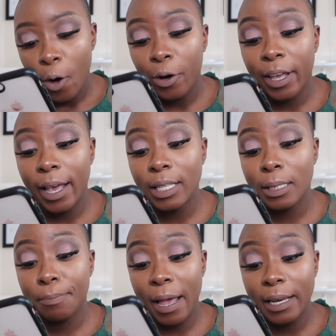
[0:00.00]
okay,
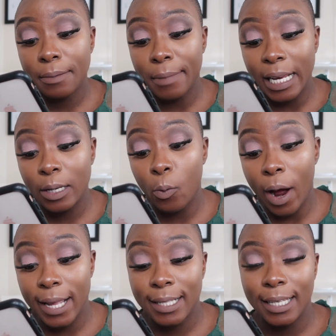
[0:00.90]
spend money
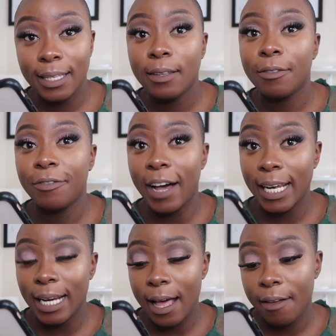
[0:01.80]
wisely,
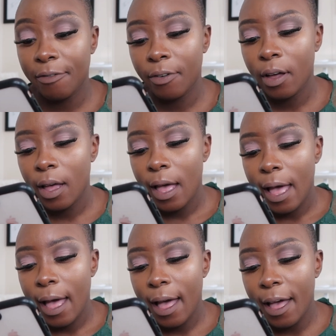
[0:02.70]
find love,
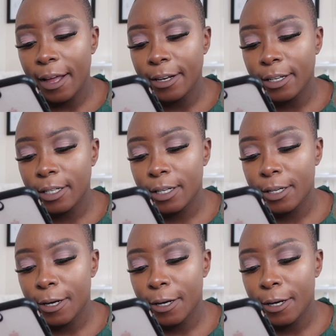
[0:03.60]
and